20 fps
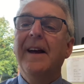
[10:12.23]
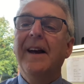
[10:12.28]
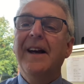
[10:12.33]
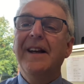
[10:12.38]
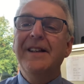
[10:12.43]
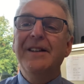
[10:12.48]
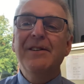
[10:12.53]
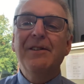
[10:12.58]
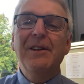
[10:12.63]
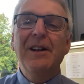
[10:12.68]

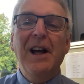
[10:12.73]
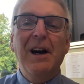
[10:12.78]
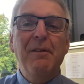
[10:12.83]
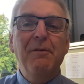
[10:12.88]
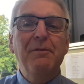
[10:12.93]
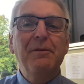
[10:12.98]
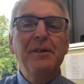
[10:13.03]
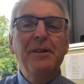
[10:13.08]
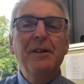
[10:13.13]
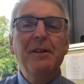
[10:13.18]
and your
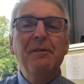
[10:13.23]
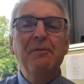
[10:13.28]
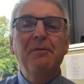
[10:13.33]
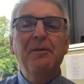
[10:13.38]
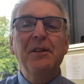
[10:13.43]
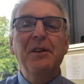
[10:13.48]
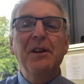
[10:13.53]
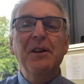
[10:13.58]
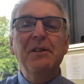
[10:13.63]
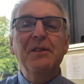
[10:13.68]
love
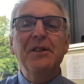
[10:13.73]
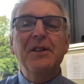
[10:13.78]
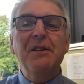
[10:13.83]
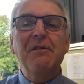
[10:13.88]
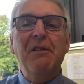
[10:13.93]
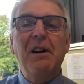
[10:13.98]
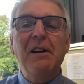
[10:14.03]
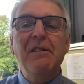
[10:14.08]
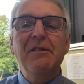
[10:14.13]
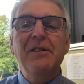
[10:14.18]
for those
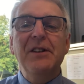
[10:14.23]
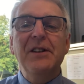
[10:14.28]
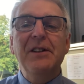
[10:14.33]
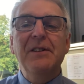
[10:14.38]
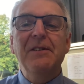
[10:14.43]
around